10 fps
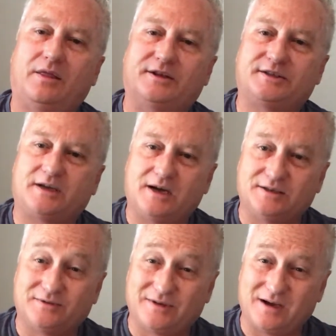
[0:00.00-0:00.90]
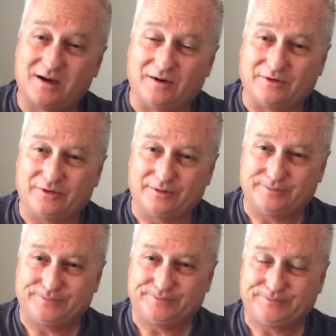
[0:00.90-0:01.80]
the size of the house
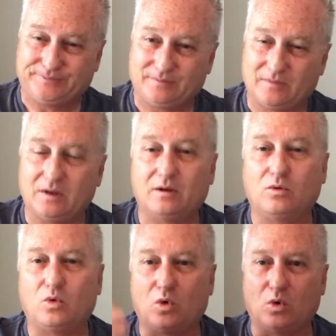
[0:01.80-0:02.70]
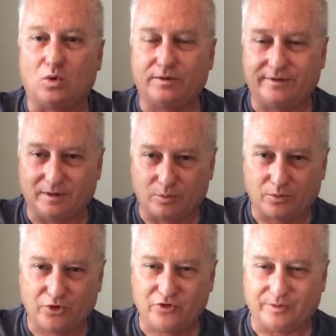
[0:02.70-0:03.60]
or the
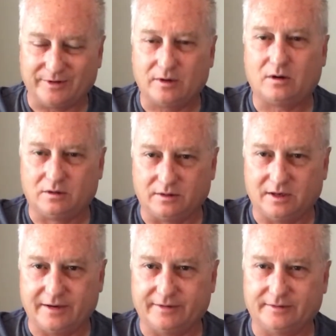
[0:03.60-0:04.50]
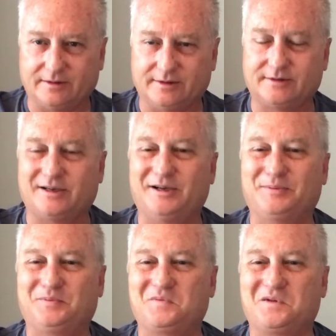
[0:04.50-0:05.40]
improvement on the land, let's say.
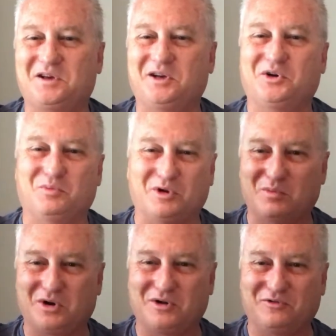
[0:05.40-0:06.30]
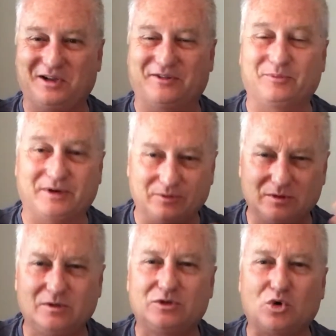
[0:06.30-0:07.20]
Okay, it could be a block of flats, but
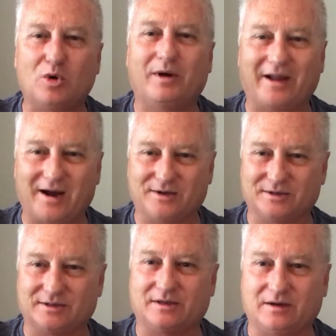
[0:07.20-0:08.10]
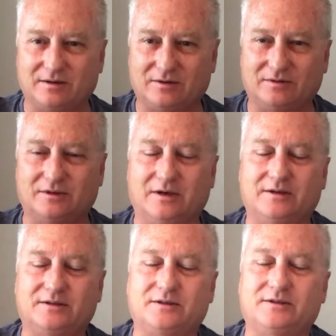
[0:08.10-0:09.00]
we'll talk about houses now.
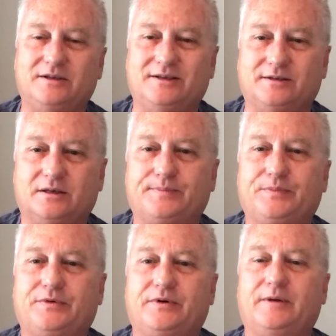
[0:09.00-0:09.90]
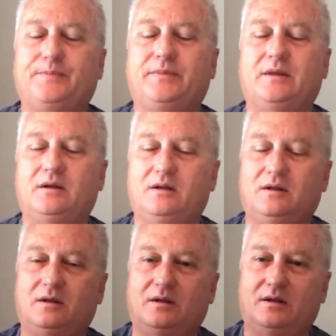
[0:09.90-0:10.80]
It's just easier, right?
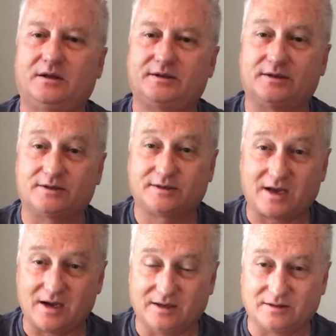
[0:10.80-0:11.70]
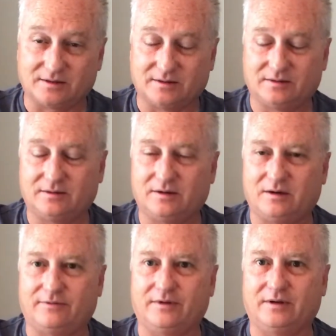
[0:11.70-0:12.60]
So the size
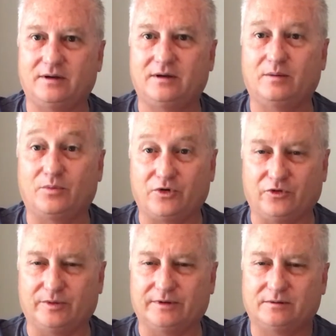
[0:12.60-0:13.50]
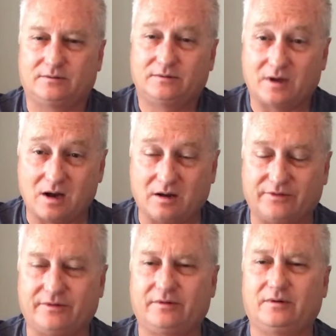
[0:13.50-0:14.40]
of the improvement, the
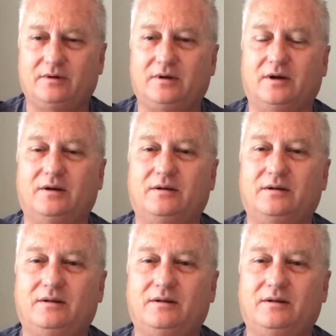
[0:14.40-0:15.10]
house. Okay,